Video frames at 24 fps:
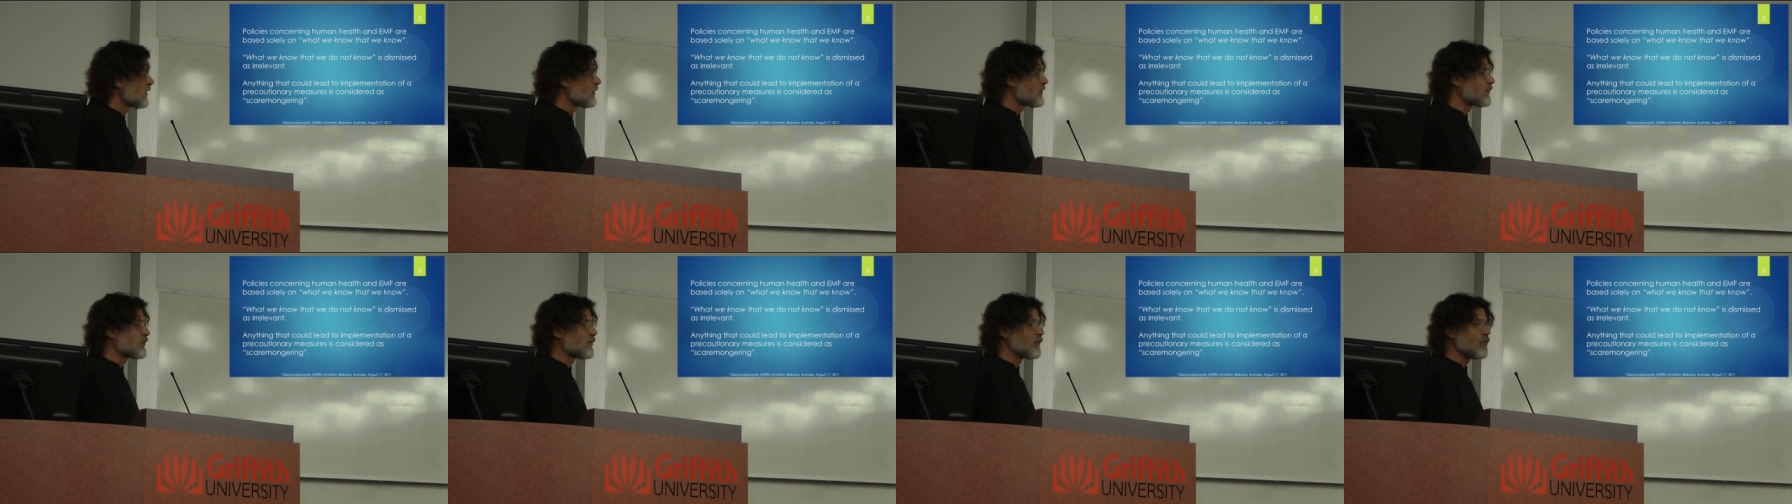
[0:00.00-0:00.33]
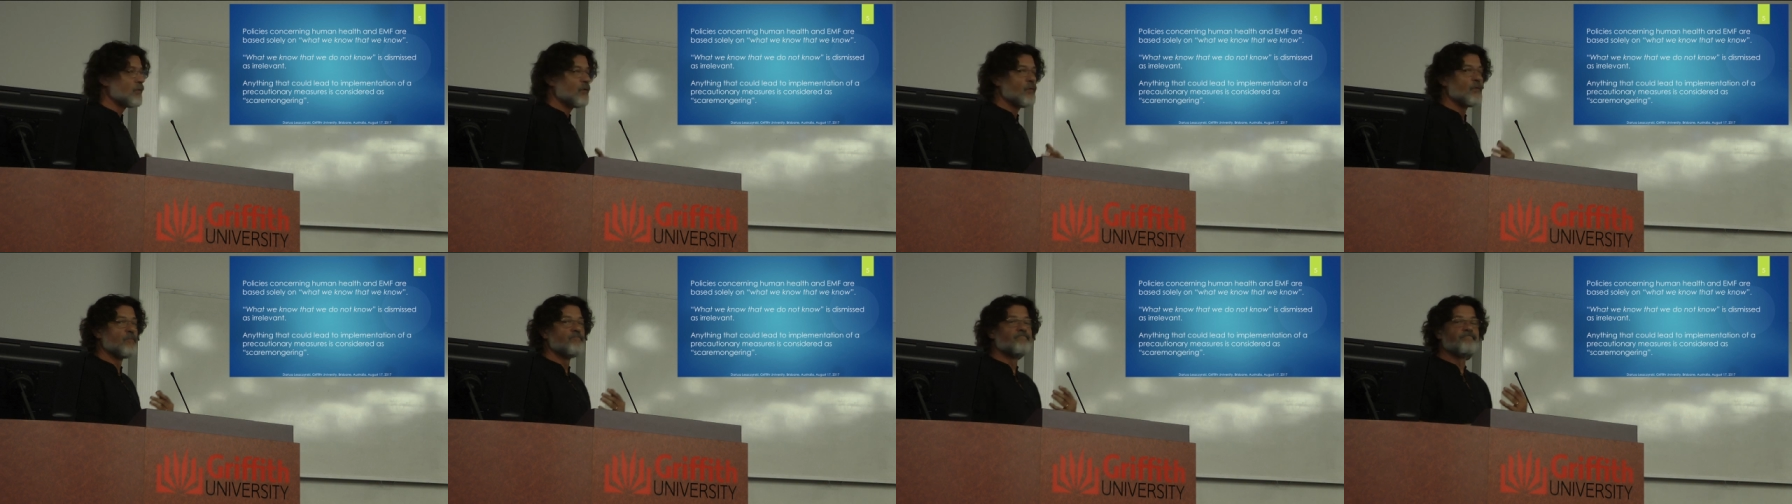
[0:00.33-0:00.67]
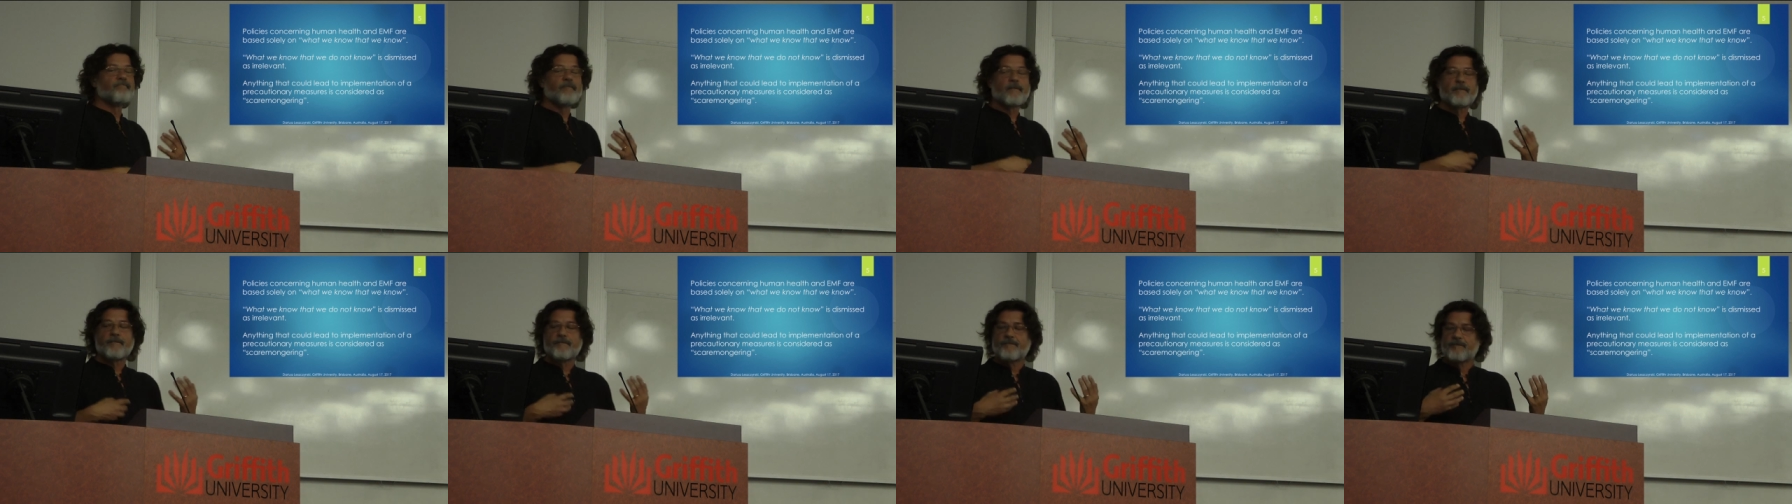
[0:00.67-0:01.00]
to
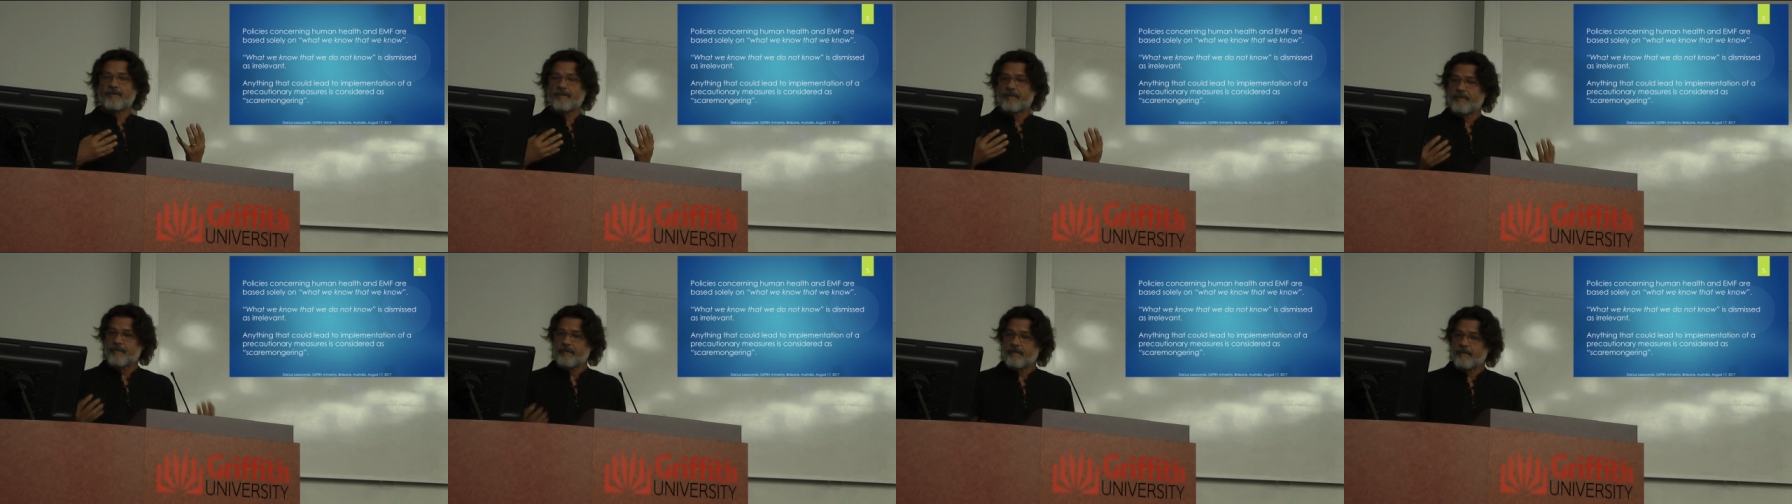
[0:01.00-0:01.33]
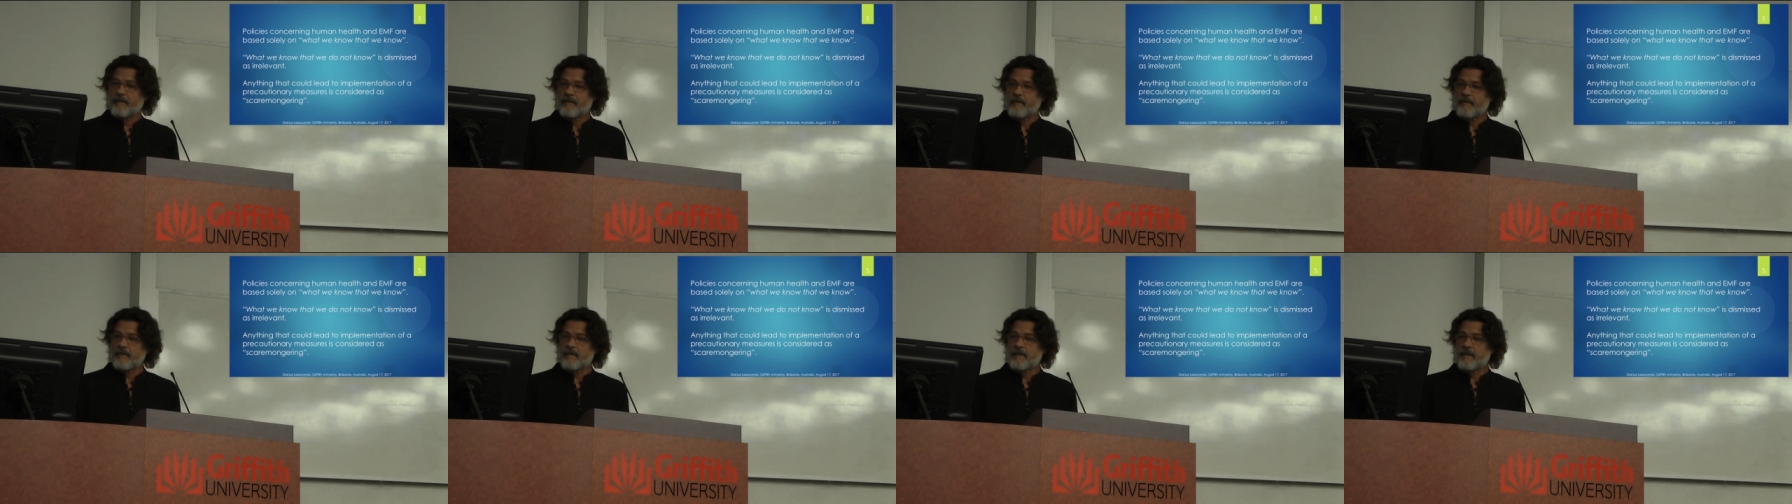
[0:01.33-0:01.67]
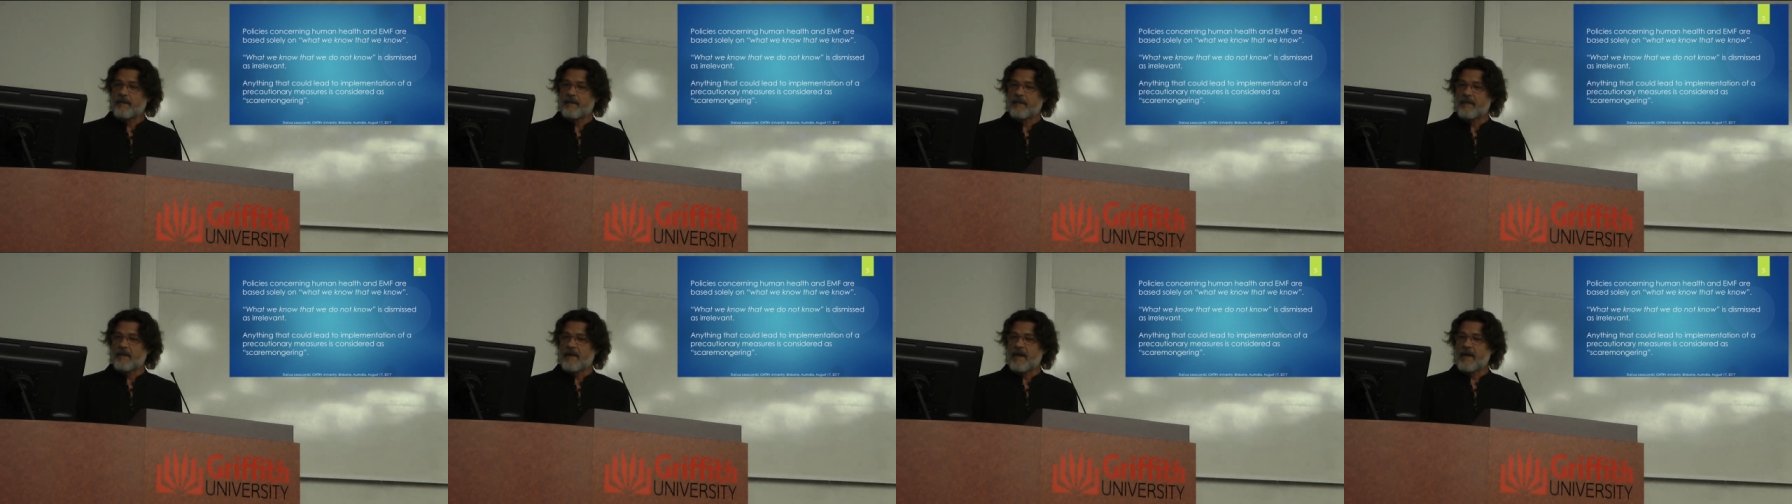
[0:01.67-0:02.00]

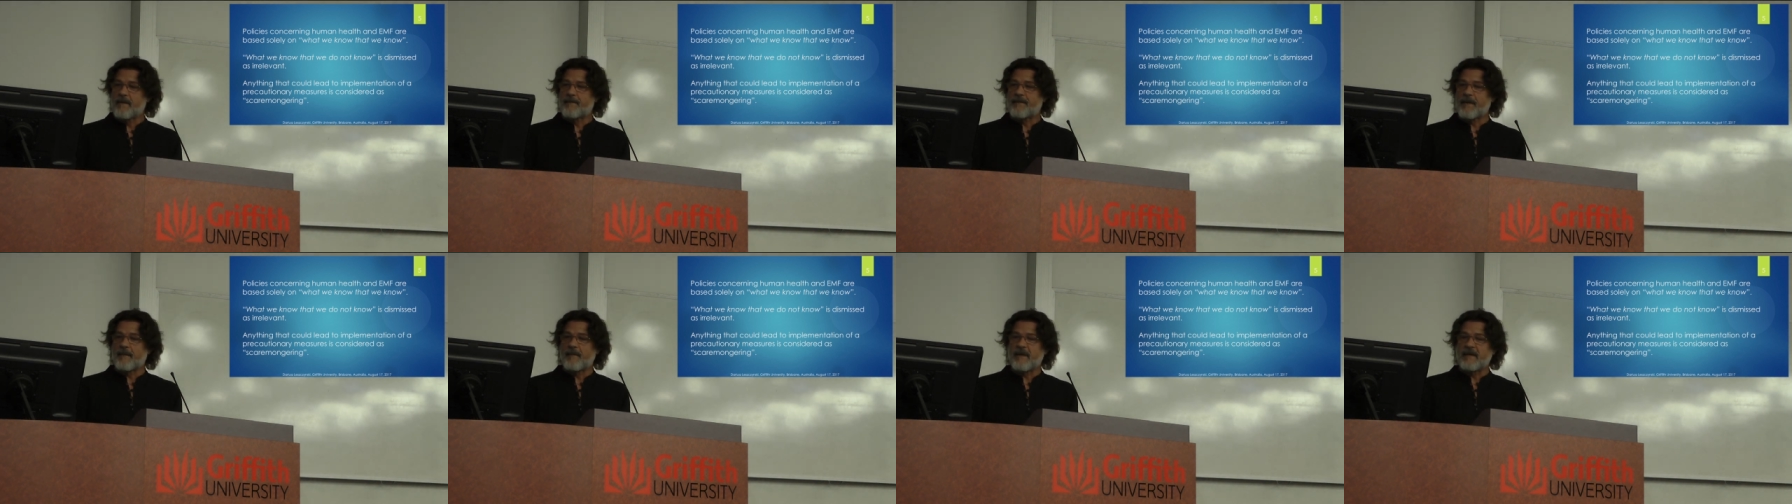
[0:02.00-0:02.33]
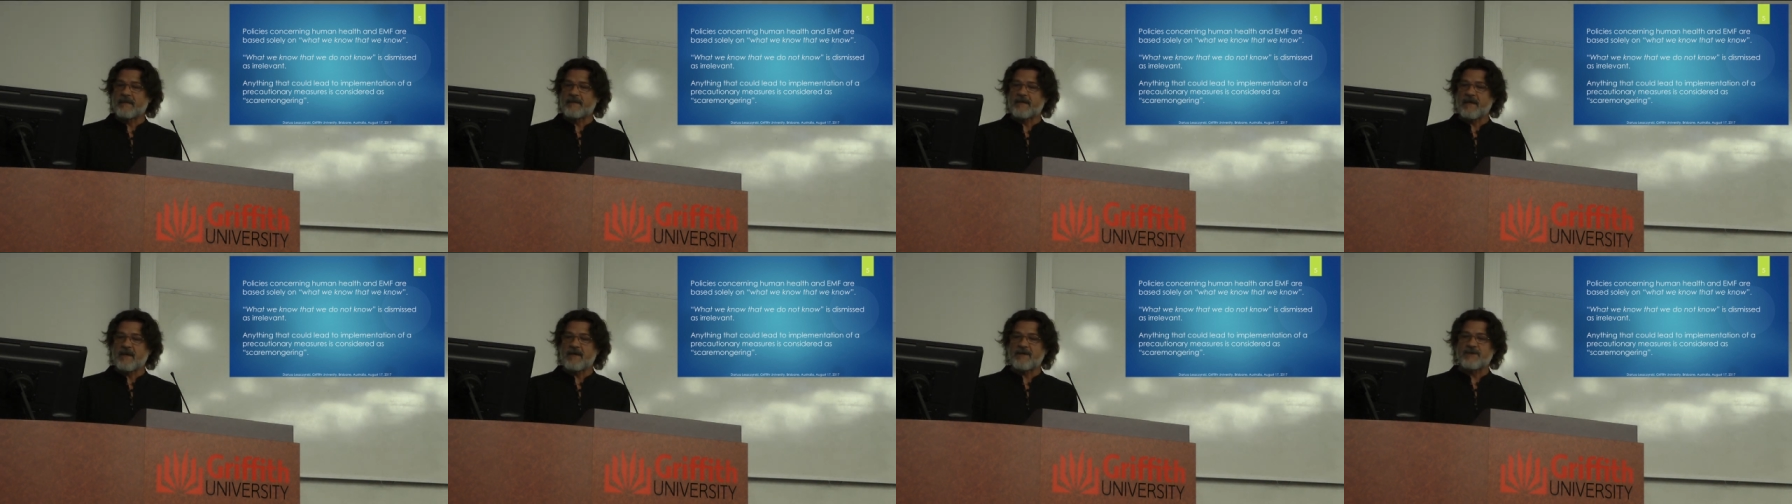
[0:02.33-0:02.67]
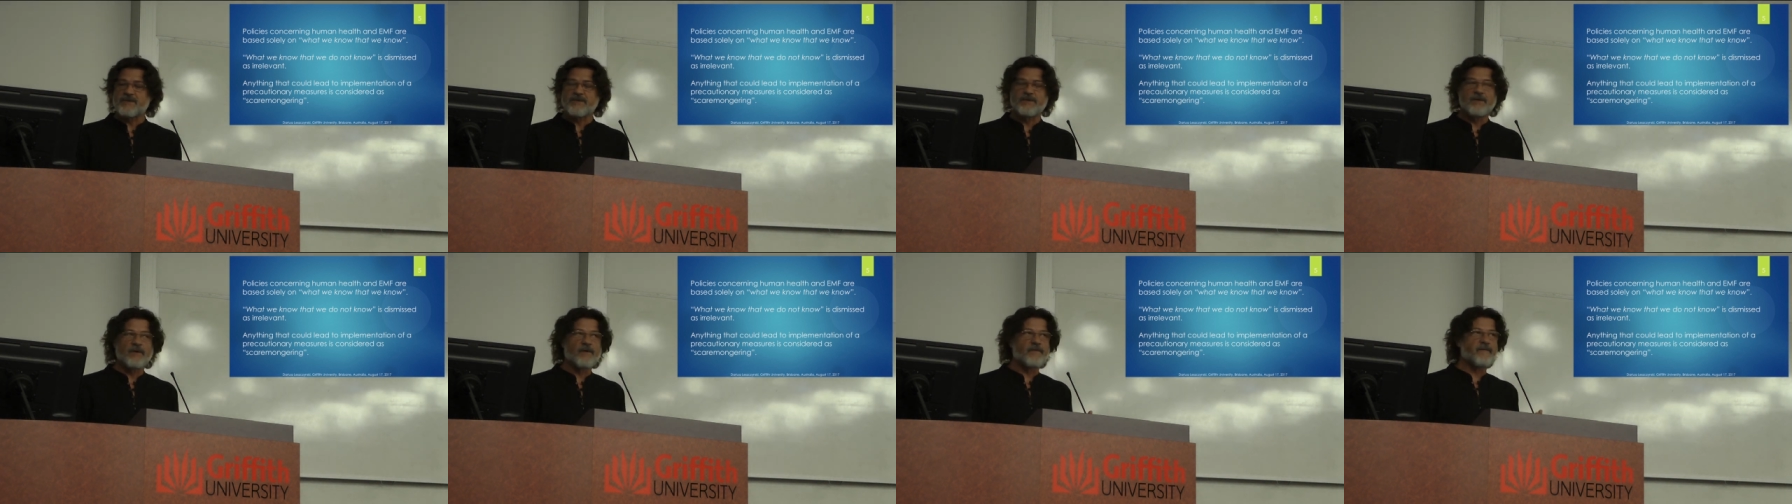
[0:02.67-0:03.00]
implementation
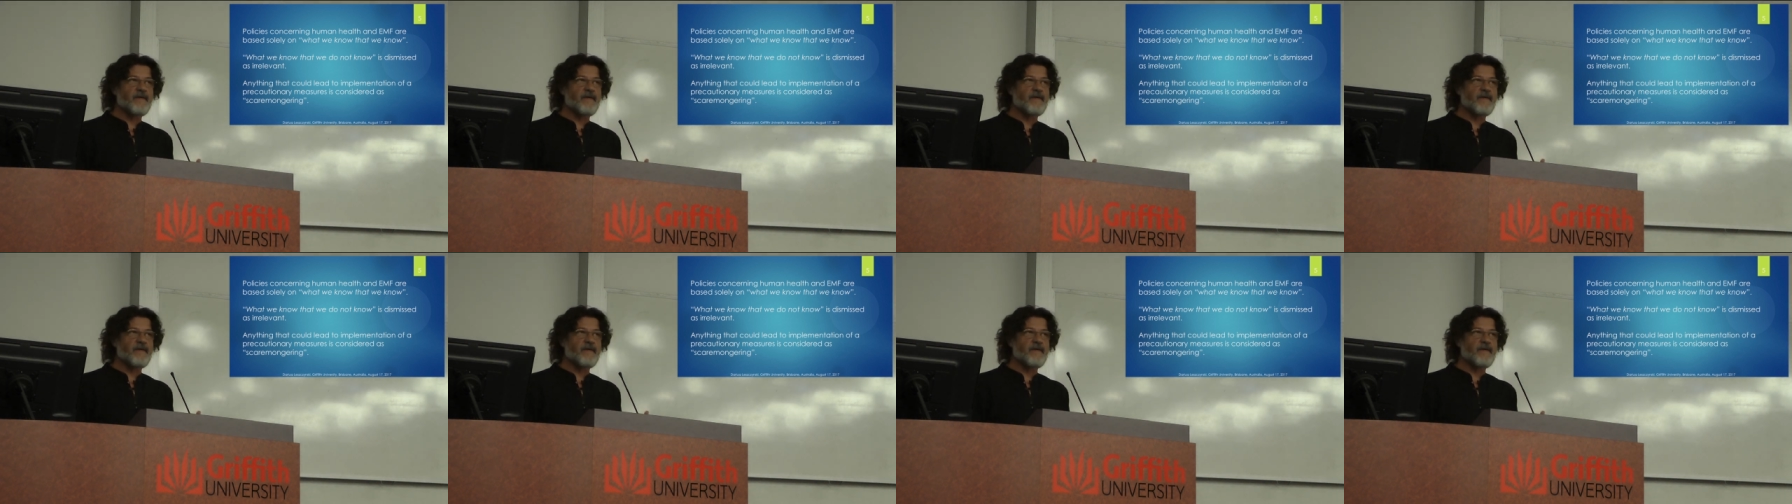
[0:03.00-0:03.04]
of